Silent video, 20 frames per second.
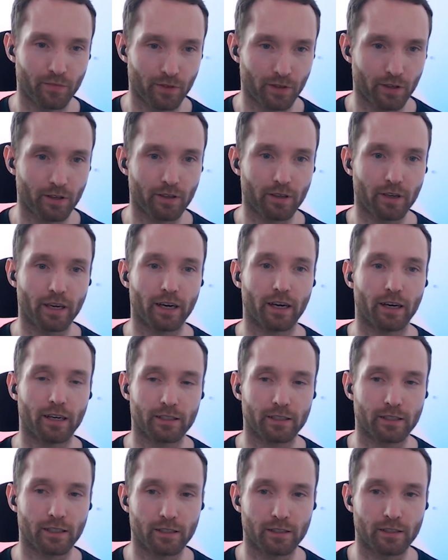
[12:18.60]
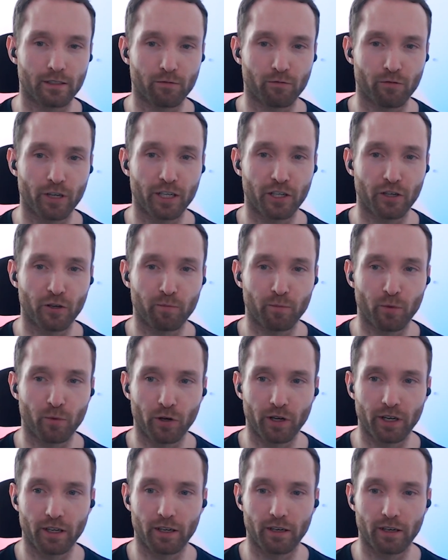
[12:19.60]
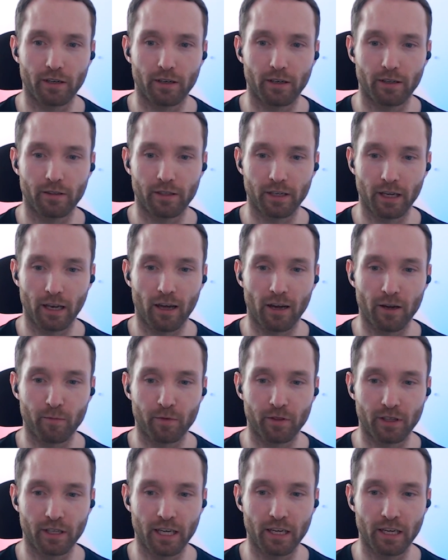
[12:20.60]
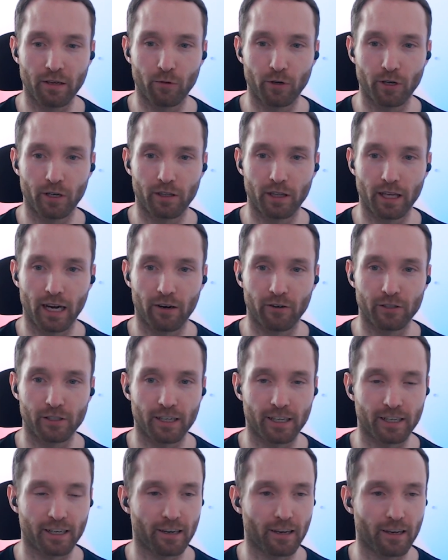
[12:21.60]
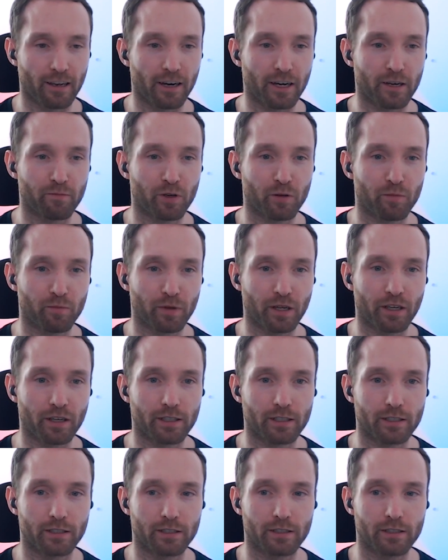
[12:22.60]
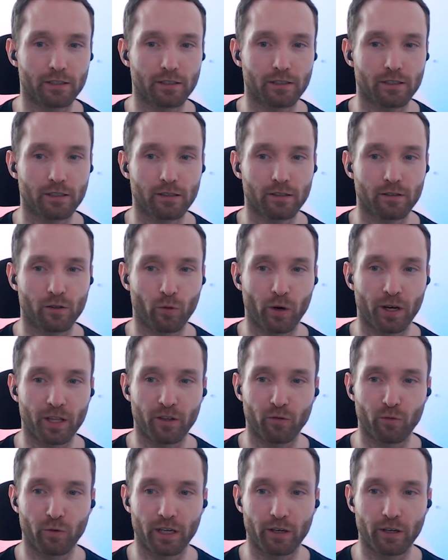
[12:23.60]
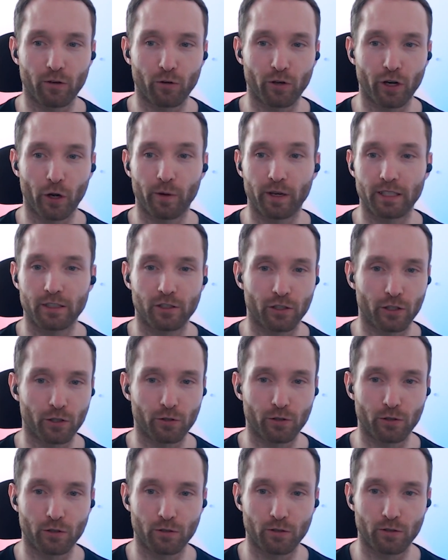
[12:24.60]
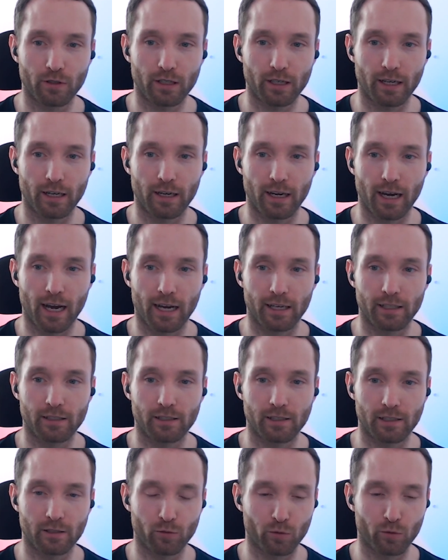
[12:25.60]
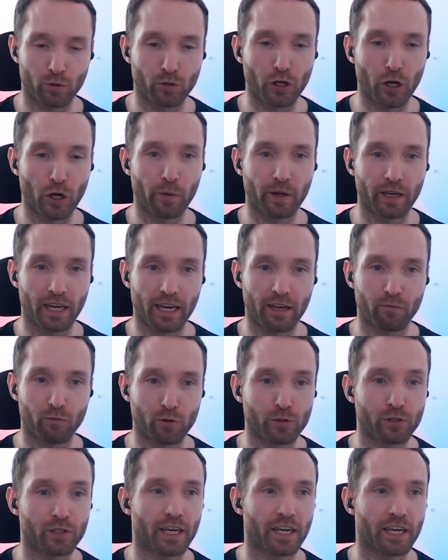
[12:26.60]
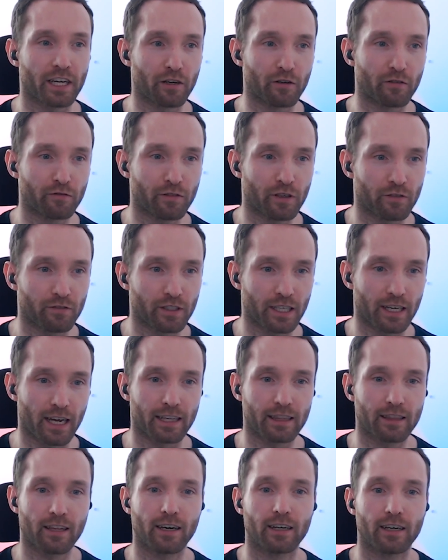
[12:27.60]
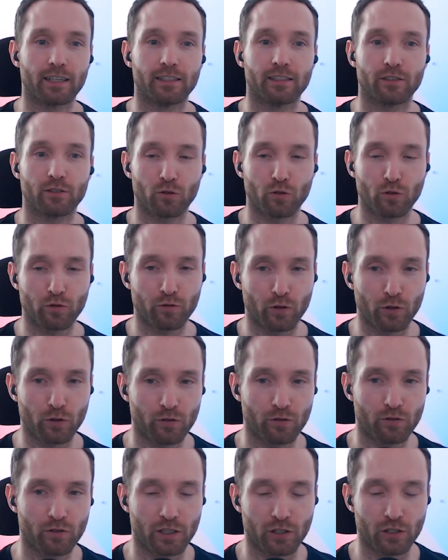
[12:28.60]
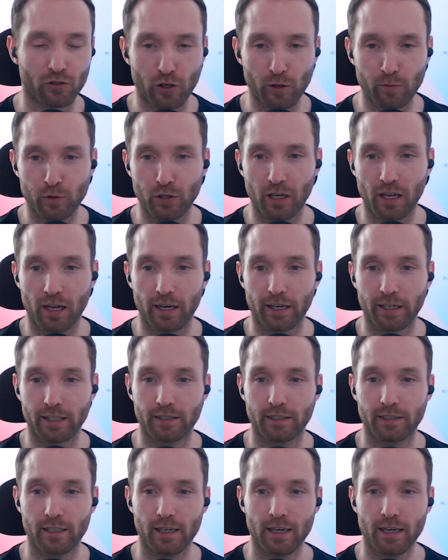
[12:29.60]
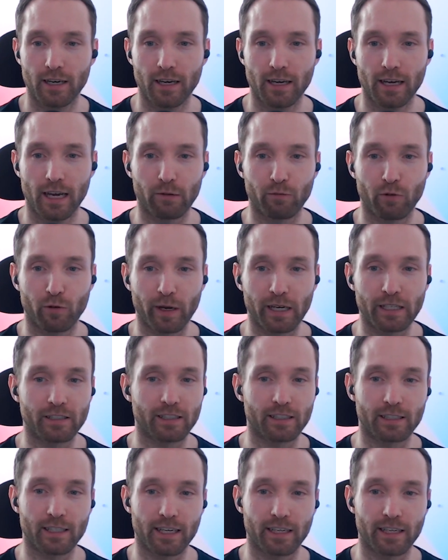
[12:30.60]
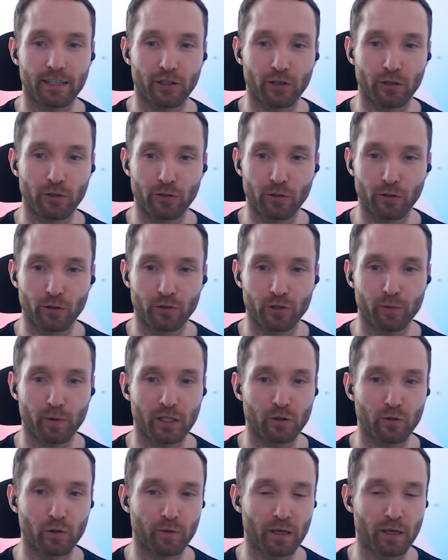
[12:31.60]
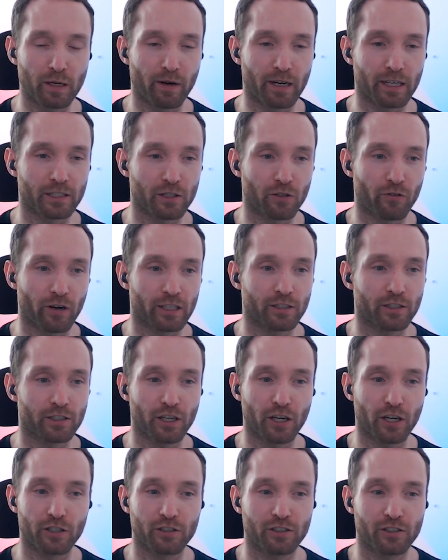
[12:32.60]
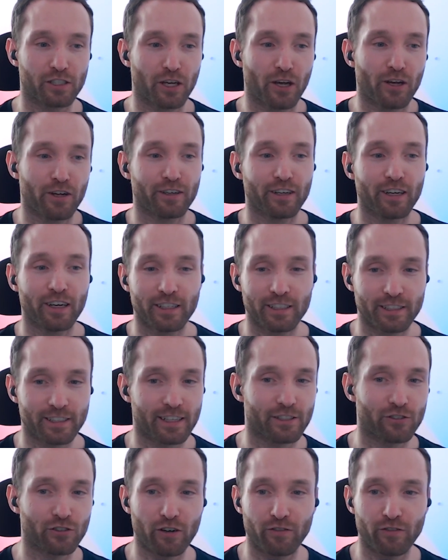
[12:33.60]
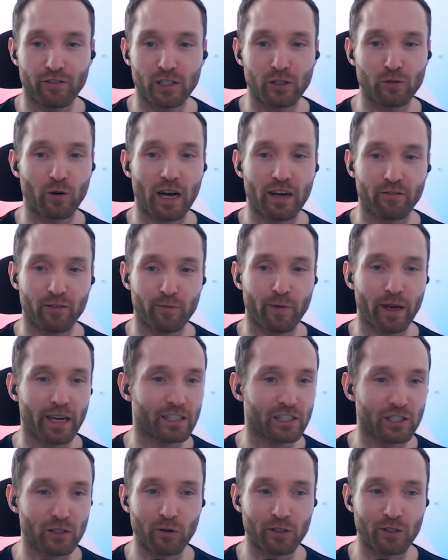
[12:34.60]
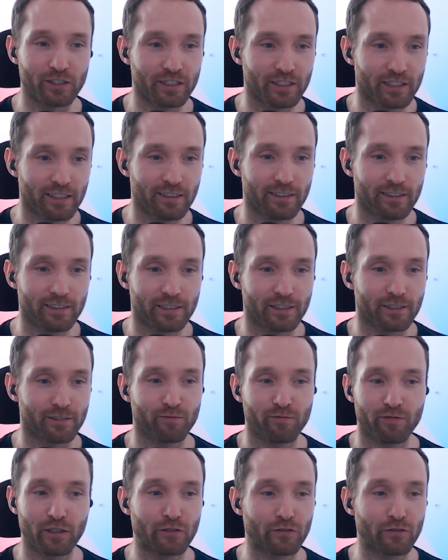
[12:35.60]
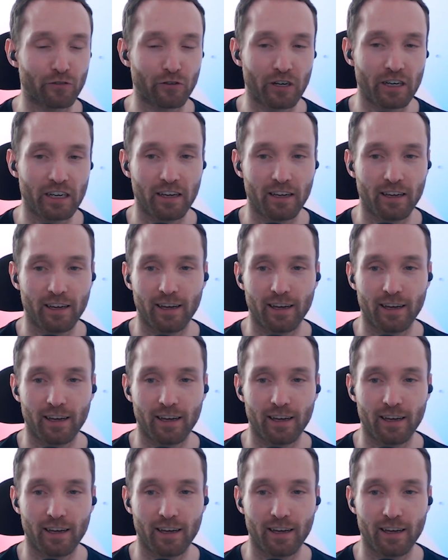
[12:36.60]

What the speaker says: Yeah, it's a really good point, and the alignment, the keyword there is like alignment, because the way that we're all going into Google ads is we're all setting up 15 headlines, all full description lines, and we're basically telling Google, especially with PMax and the rest, to just send traffic to whatever page it wants to, just feel free.